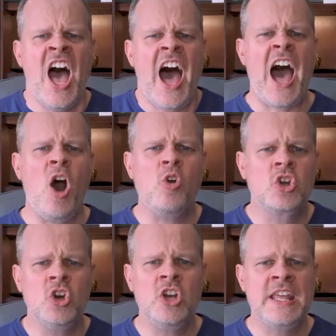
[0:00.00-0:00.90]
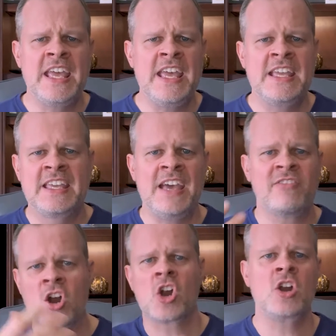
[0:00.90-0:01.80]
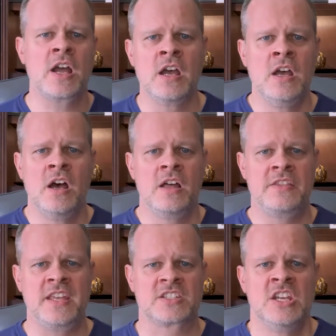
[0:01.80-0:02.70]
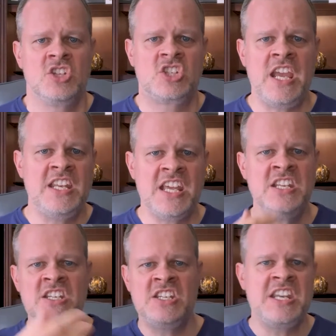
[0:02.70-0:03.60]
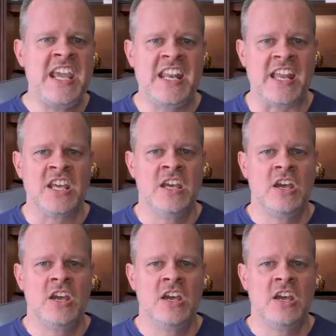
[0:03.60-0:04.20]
How could he give her this? She didn't need it.